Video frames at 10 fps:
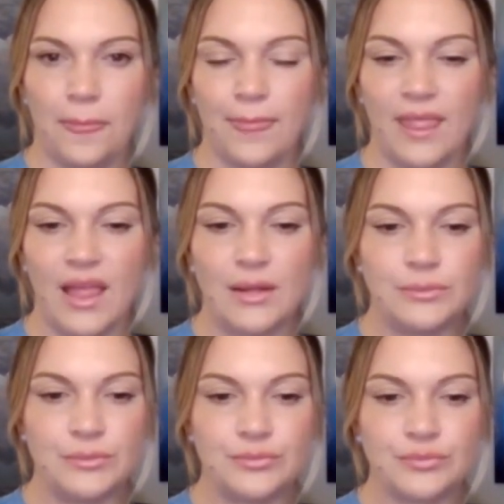
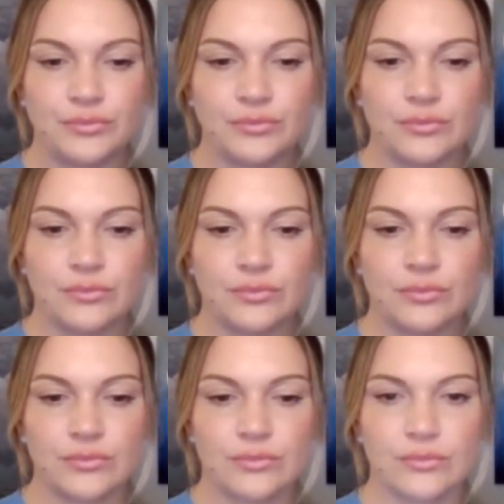
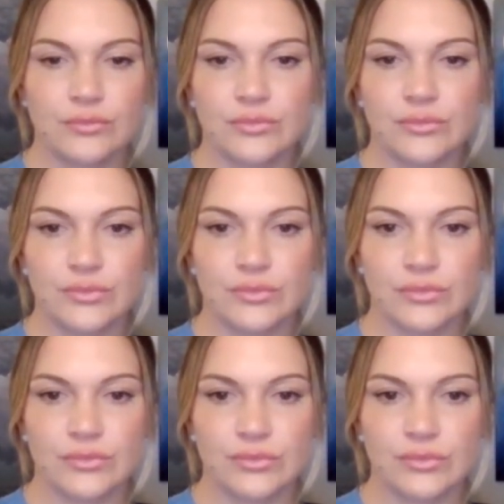
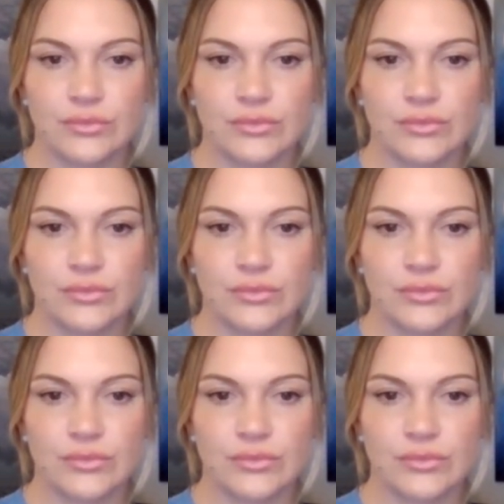Nobody speaks.